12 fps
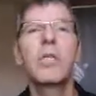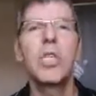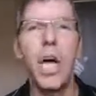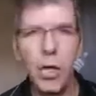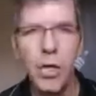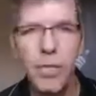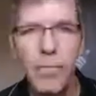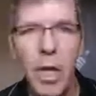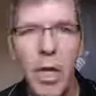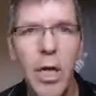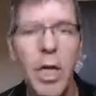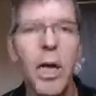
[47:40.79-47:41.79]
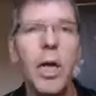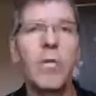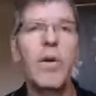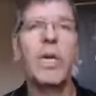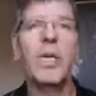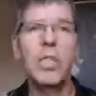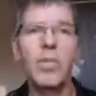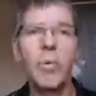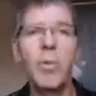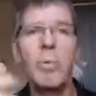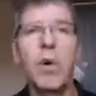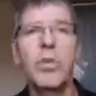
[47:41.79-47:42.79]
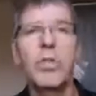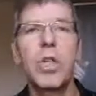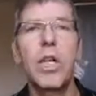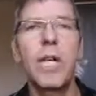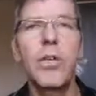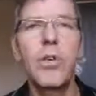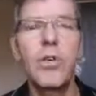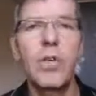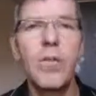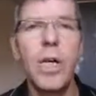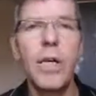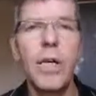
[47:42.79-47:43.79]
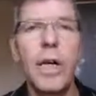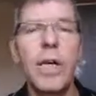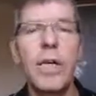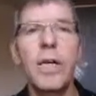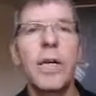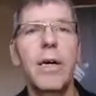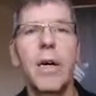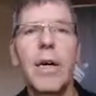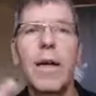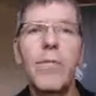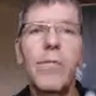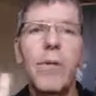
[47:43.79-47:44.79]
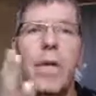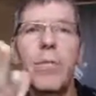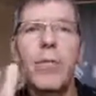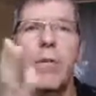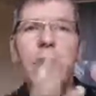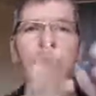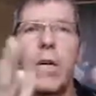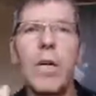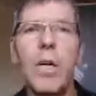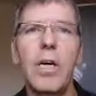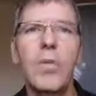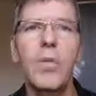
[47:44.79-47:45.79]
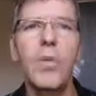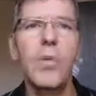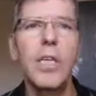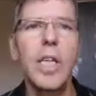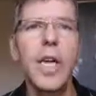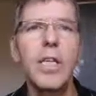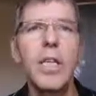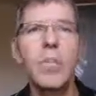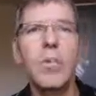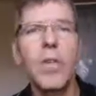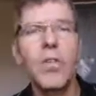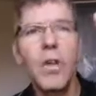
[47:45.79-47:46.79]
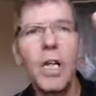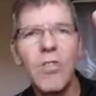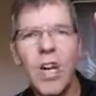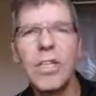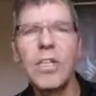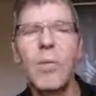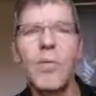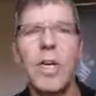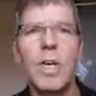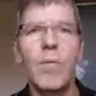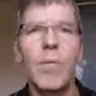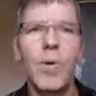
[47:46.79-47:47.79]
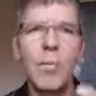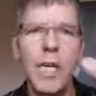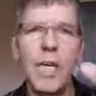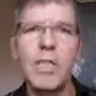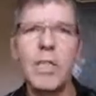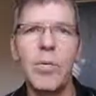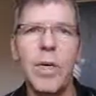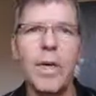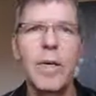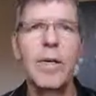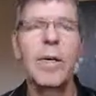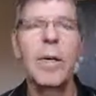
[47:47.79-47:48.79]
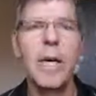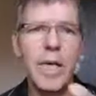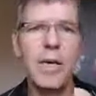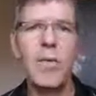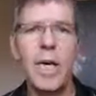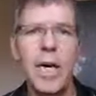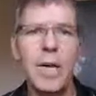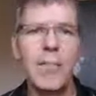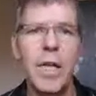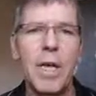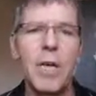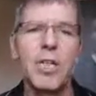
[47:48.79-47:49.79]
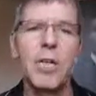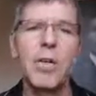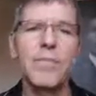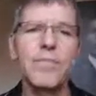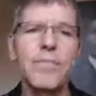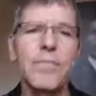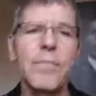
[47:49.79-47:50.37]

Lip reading: channel where this will be posted later on as well. I haven't been able to do it together yet, but I thought I'll try somewhere and we'll begin somewhere. And here we are. So,